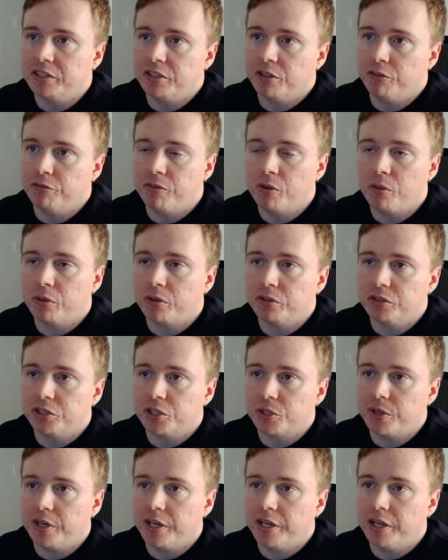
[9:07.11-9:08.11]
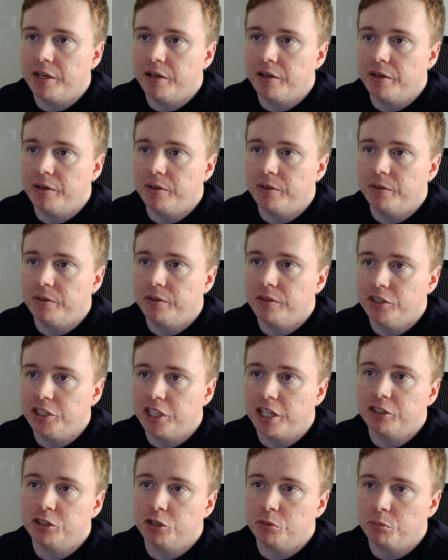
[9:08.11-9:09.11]
So vocal trio,
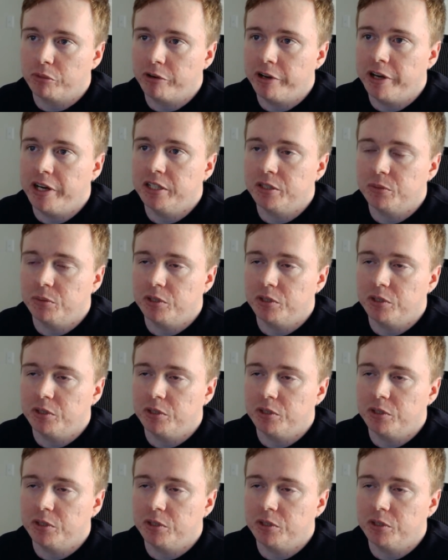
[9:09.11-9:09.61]
gentle breeze,